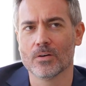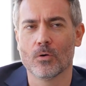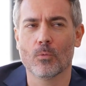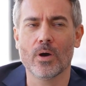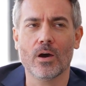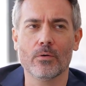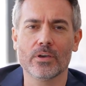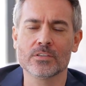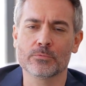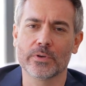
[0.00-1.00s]
Well,
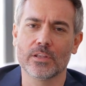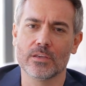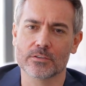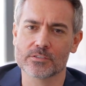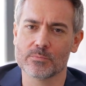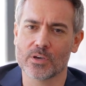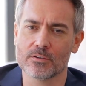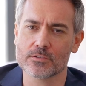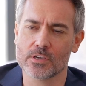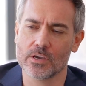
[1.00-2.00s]
it's really interesting
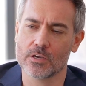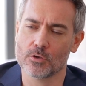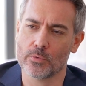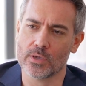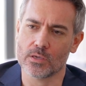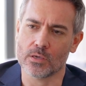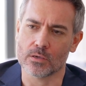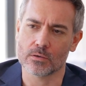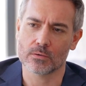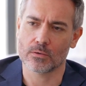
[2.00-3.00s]
because here in UAE,
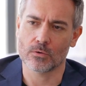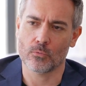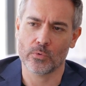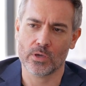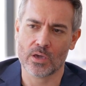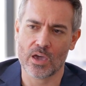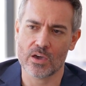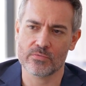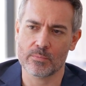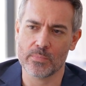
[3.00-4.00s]
we
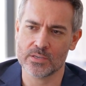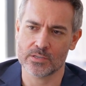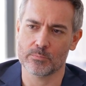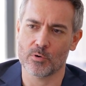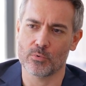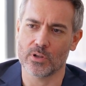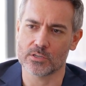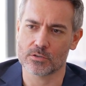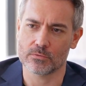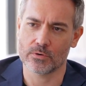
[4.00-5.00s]
have a mixed population.